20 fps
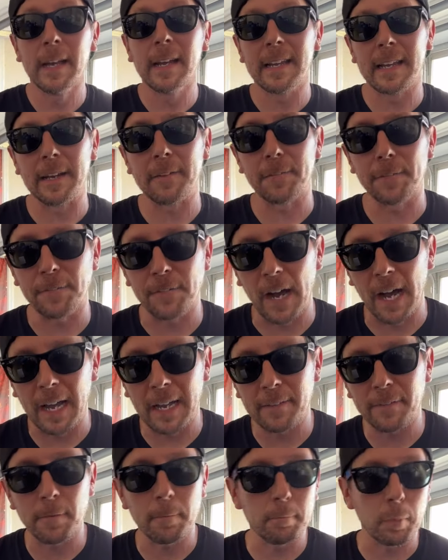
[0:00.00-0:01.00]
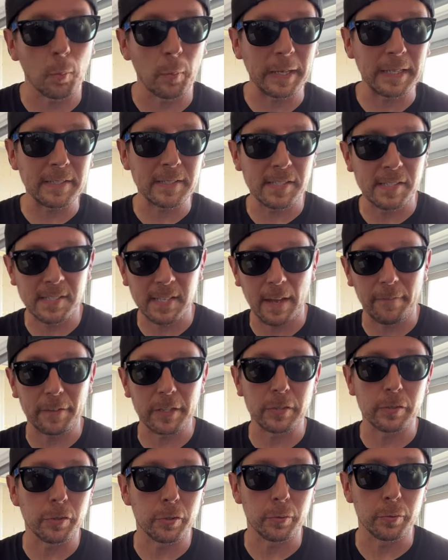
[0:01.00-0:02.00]
in five point seven
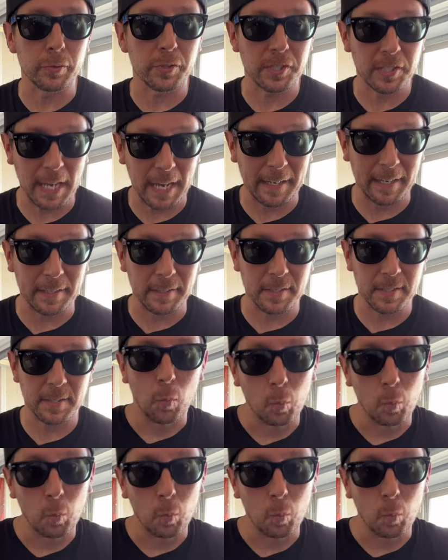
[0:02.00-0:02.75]
two seconds.